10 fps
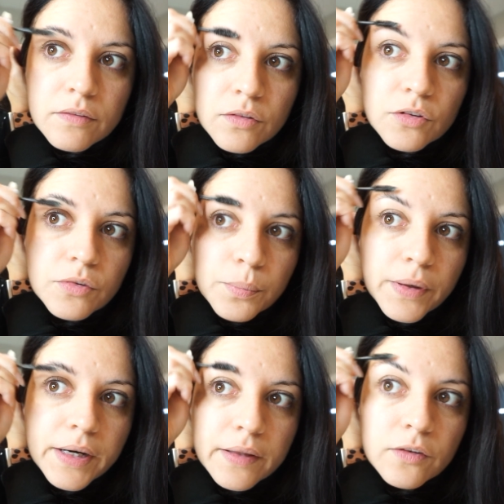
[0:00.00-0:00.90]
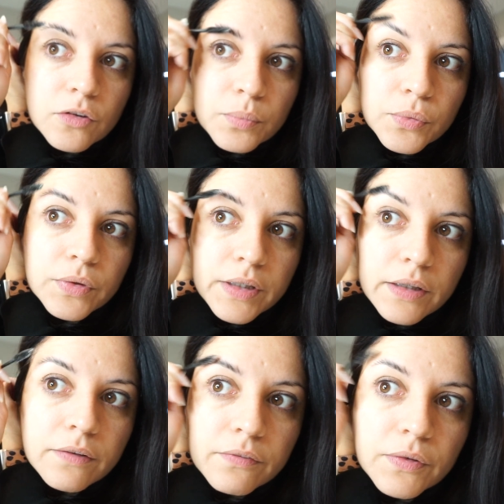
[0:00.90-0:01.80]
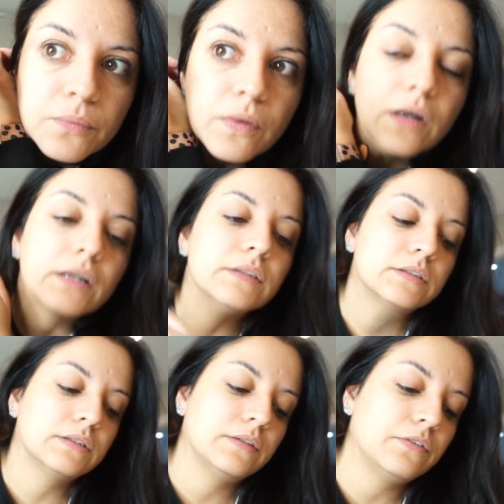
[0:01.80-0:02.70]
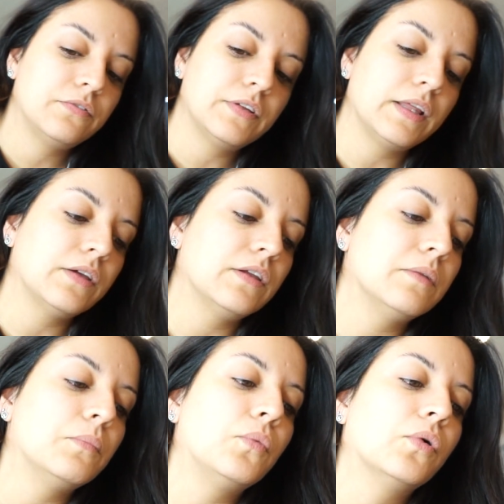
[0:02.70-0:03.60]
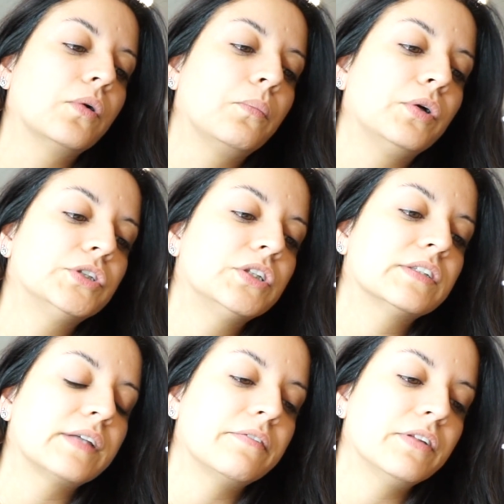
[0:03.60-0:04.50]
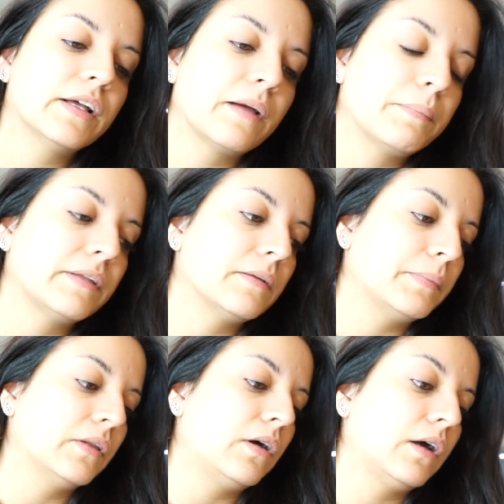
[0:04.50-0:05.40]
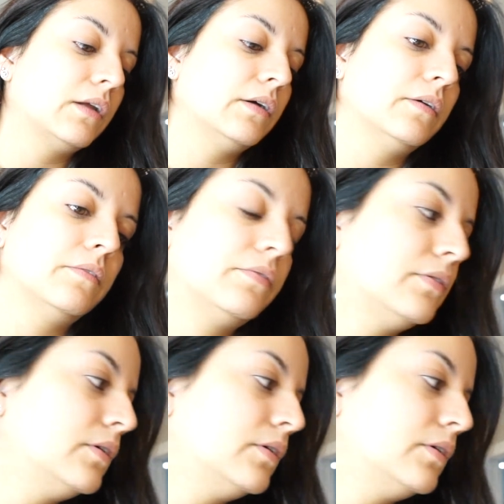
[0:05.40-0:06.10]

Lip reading: spray the spoolie if you want, if you feel like you need more moisture, because I feel like I picked up a lot of